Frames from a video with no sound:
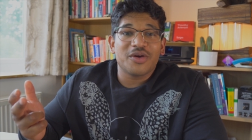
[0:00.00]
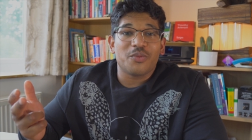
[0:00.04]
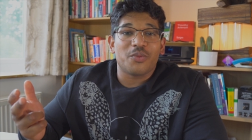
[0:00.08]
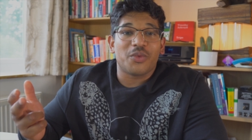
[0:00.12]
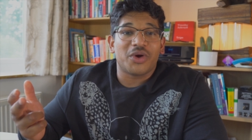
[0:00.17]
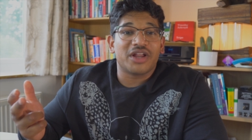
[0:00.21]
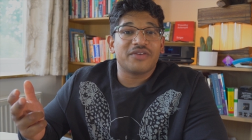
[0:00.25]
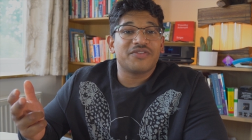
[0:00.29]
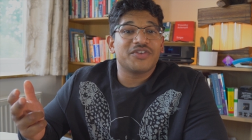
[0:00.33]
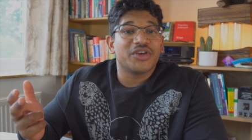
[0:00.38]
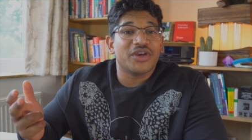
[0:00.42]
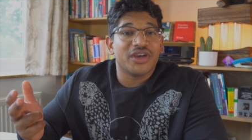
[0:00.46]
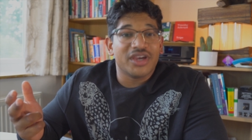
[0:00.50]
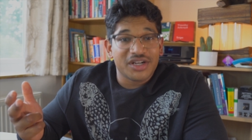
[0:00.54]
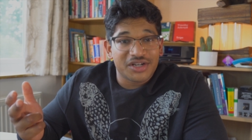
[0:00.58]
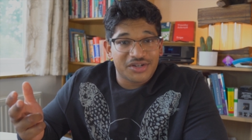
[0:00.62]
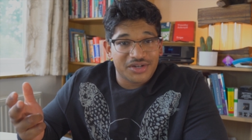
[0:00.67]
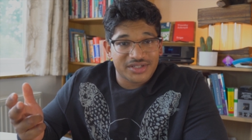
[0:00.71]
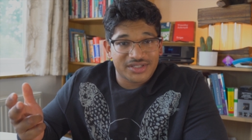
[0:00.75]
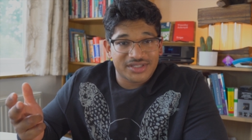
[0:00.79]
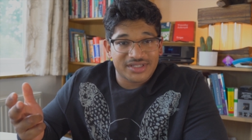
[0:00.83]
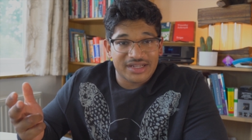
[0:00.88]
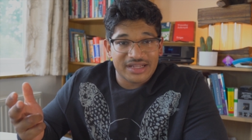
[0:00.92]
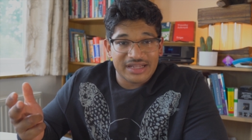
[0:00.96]
whatever you're
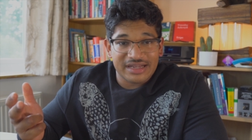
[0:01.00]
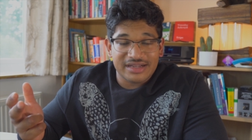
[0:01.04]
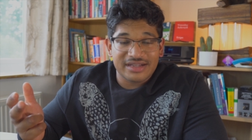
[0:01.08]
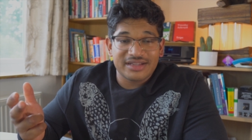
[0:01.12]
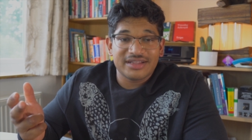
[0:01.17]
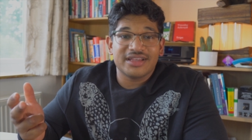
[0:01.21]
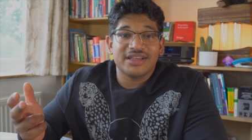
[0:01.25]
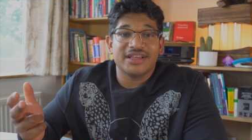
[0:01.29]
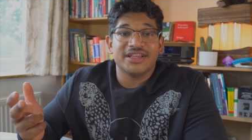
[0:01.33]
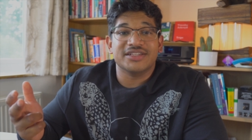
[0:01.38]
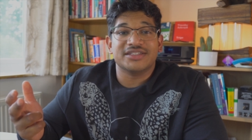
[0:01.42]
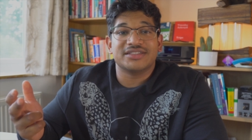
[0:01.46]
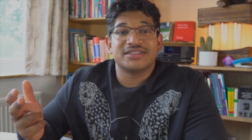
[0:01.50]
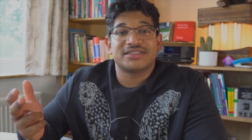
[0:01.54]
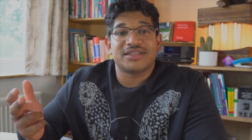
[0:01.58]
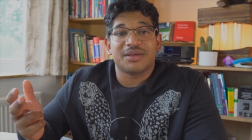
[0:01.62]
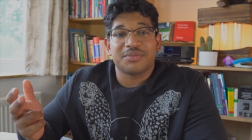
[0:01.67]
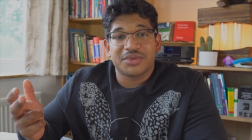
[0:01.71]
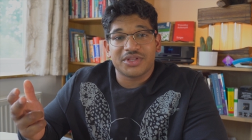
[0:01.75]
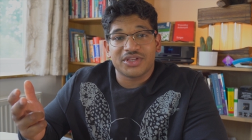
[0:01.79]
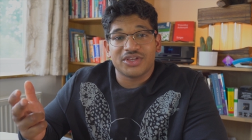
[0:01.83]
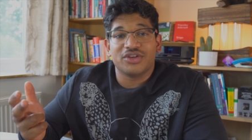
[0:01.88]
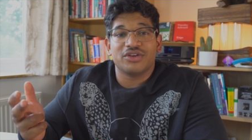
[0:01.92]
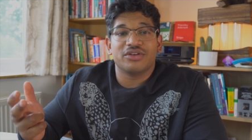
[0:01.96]
interested in is
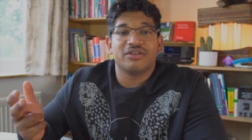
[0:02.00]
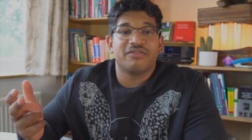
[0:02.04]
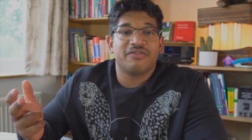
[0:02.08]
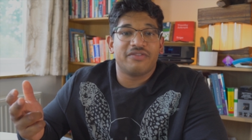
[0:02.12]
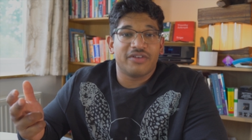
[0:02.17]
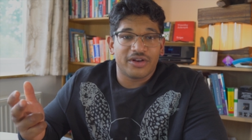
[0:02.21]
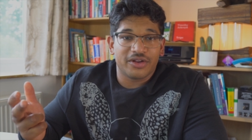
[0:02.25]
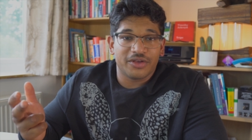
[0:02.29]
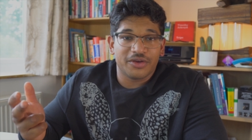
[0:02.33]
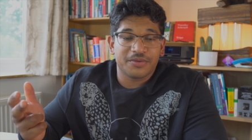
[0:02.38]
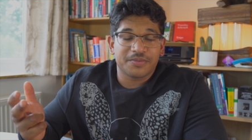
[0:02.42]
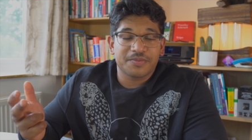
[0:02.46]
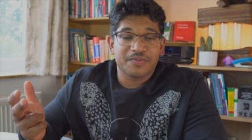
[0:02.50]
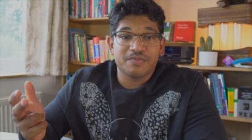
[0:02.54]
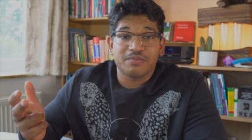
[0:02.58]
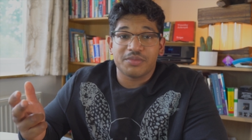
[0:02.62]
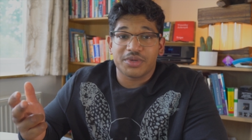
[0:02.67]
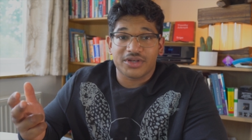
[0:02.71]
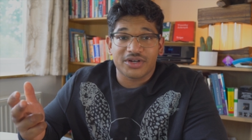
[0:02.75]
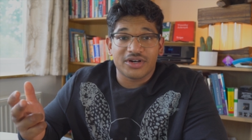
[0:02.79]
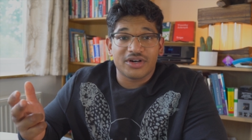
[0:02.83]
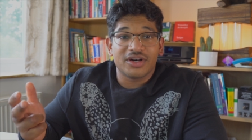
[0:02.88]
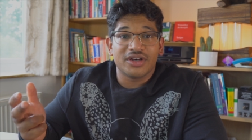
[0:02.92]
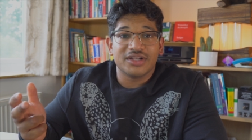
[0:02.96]
something you can follow
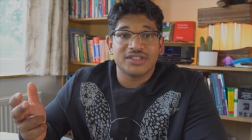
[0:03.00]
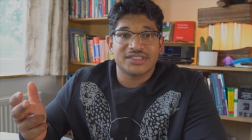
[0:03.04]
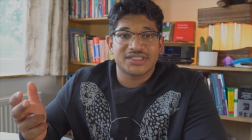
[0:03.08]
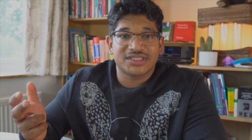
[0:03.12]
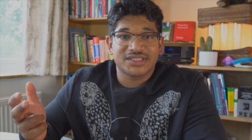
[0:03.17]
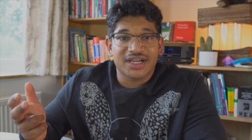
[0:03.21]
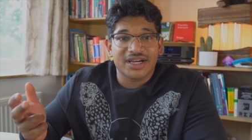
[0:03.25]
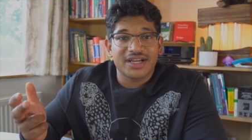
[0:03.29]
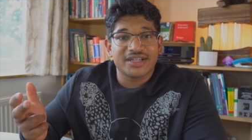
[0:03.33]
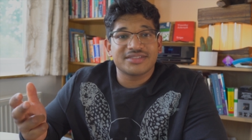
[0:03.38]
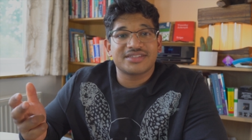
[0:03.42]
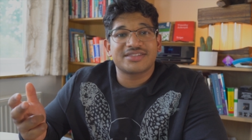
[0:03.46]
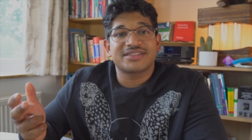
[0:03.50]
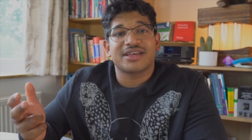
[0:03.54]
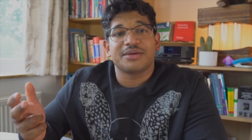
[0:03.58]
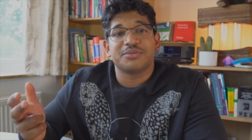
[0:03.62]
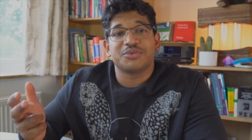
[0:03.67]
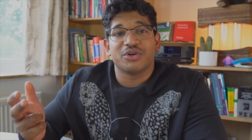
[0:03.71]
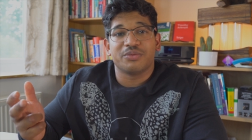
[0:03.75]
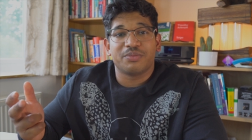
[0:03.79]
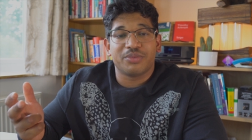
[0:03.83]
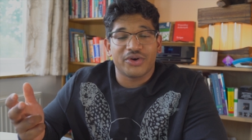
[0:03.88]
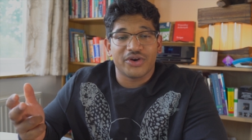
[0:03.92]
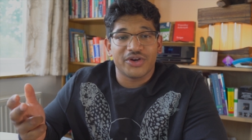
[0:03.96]
because science has come
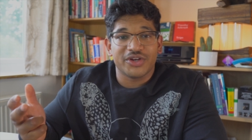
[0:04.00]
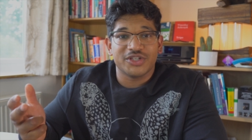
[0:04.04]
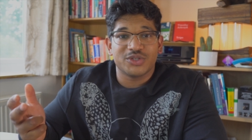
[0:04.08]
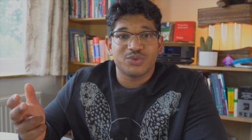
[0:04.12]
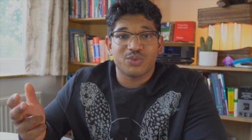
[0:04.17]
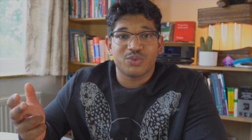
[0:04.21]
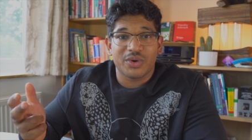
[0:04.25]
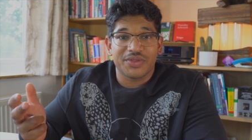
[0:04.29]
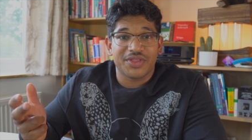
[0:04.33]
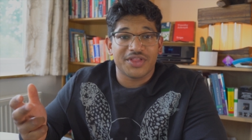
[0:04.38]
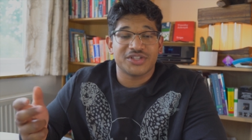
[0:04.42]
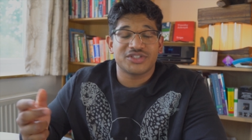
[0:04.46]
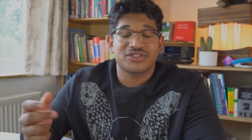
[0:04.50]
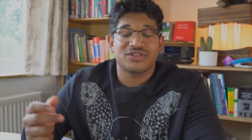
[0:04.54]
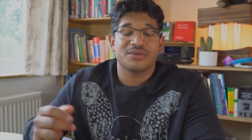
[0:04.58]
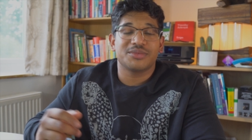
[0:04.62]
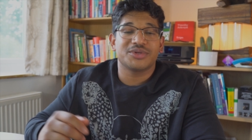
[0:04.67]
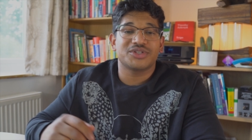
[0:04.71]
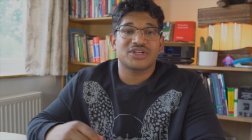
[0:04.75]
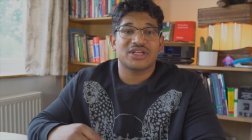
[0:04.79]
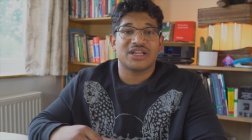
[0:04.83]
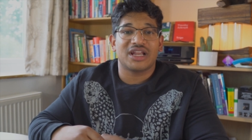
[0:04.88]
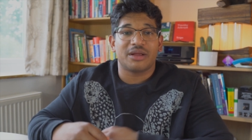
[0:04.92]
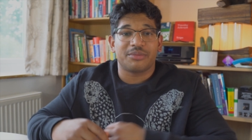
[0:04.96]
to a point where there's so
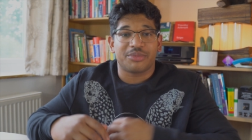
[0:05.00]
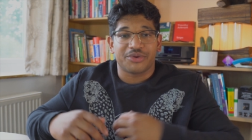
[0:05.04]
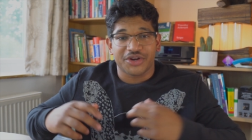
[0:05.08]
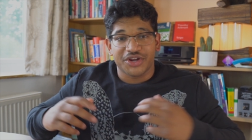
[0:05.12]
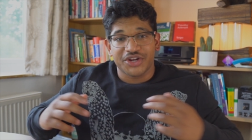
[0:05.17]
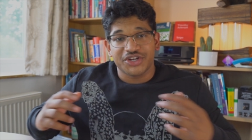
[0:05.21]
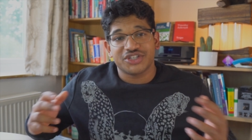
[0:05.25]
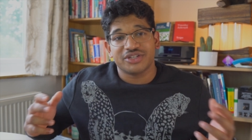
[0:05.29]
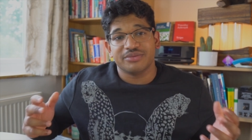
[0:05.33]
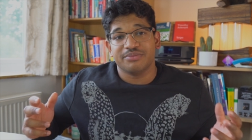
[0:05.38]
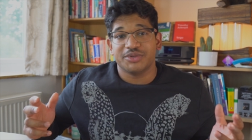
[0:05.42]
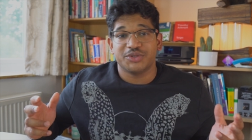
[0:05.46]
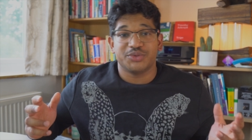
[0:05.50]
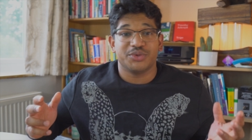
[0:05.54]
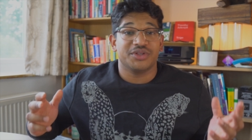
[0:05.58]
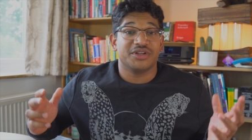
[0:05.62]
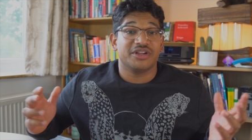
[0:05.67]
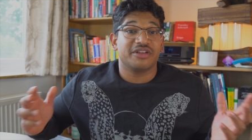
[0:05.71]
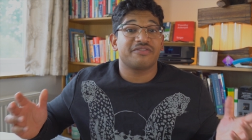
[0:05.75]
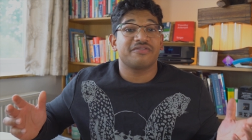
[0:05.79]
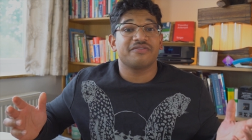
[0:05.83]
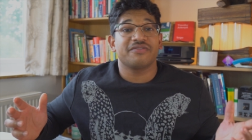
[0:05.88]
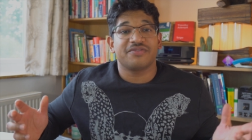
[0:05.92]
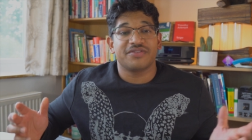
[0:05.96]
much collaboration between the
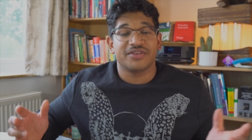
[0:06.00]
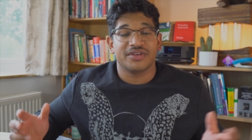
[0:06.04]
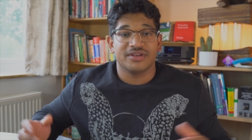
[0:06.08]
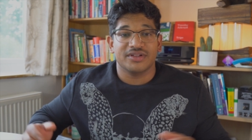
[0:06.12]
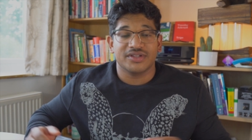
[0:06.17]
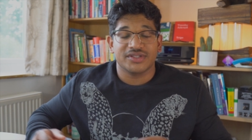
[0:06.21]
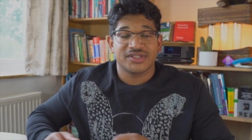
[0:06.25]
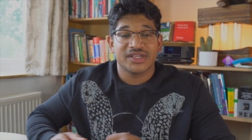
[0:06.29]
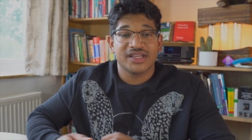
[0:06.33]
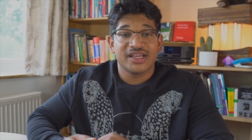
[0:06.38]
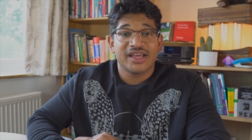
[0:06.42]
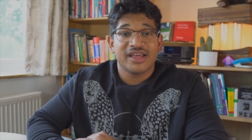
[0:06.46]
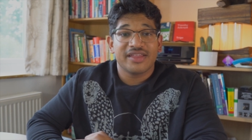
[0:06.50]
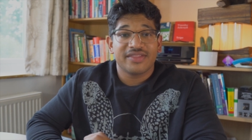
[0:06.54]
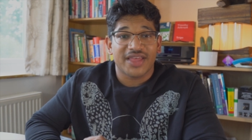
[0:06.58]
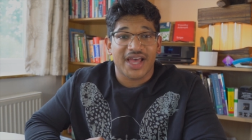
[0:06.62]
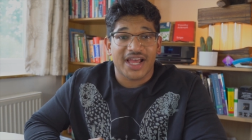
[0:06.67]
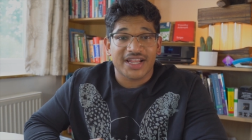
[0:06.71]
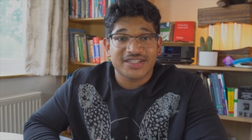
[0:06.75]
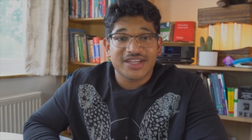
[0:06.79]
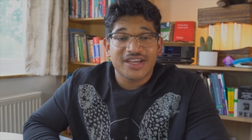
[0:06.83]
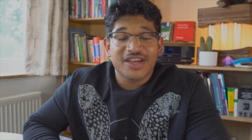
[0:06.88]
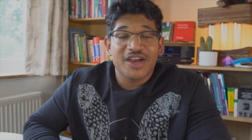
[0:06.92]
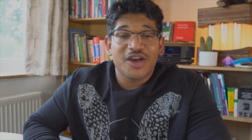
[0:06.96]
different fields
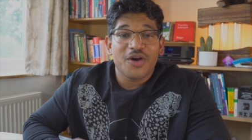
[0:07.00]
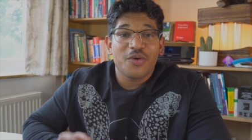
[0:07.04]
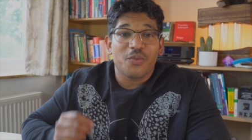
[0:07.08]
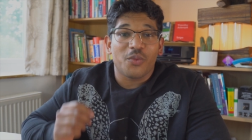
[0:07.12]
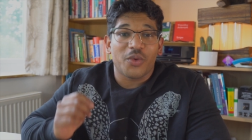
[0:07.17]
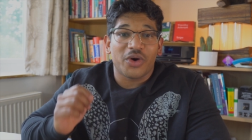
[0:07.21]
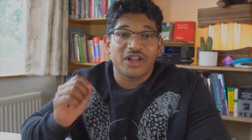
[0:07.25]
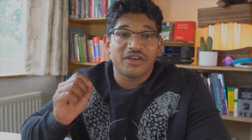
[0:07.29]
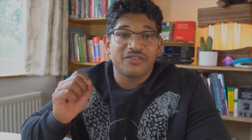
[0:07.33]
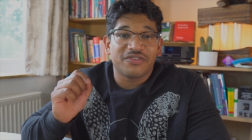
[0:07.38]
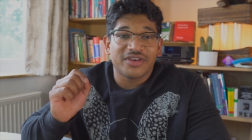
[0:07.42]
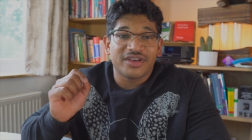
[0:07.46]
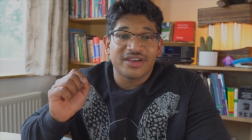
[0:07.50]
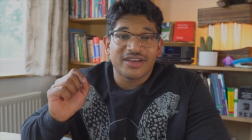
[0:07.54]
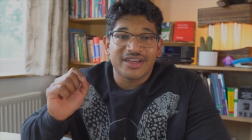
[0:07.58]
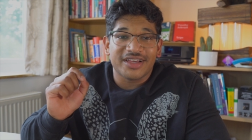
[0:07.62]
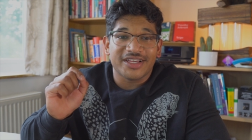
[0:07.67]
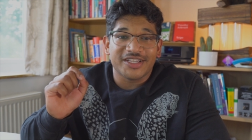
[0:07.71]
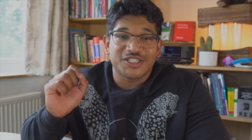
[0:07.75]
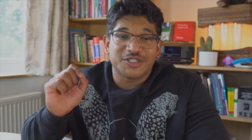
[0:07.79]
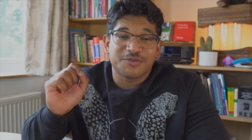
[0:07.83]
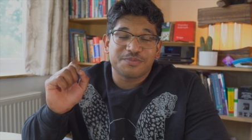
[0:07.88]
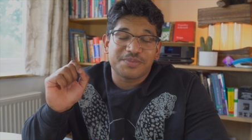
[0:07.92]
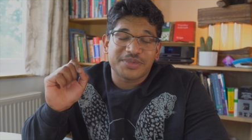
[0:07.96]
that whatever
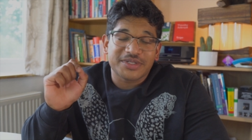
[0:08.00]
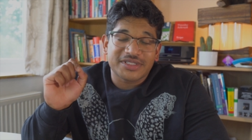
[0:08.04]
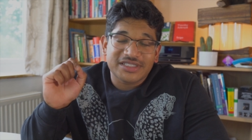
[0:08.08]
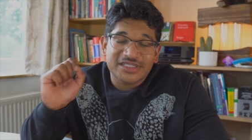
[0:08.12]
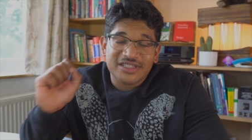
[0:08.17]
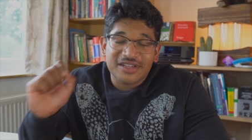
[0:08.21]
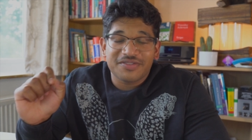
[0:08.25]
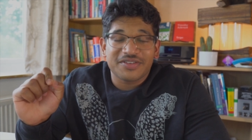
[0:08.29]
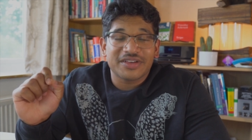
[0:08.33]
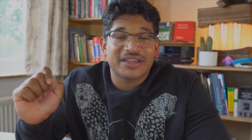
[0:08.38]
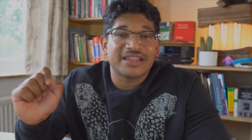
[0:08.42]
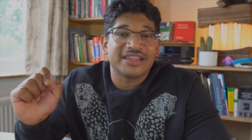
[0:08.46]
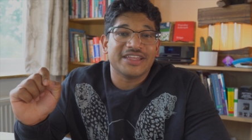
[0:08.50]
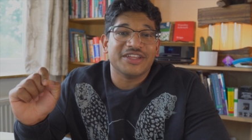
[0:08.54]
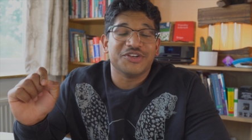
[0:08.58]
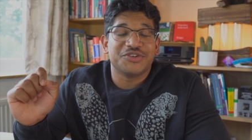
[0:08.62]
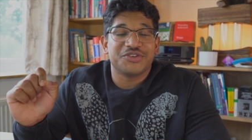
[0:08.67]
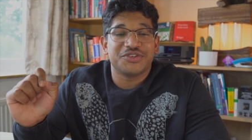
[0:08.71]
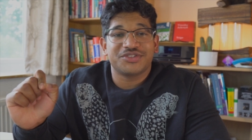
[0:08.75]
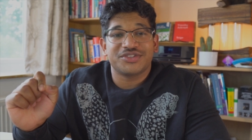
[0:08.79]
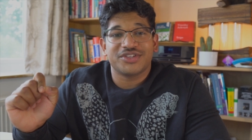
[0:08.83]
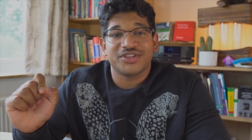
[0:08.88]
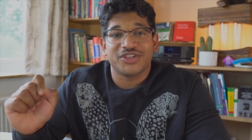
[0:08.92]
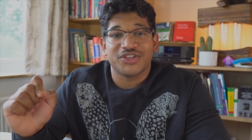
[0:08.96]
is specifically
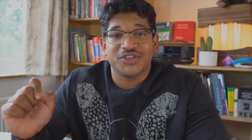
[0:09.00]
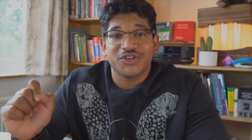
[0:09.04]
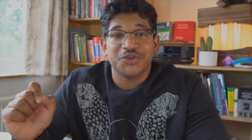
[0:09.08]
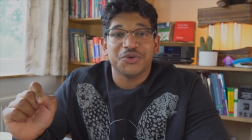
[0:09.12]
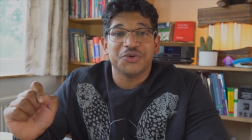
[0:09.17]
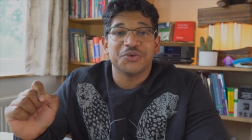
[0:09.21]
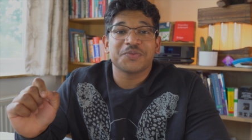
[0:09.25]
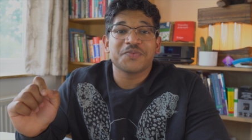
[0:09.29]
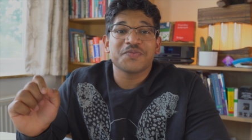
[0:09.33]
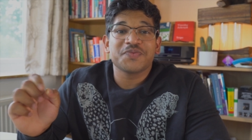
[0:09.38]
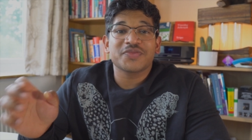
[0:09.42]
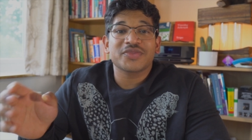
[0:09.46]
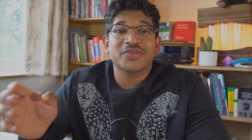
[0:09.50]
interesting you,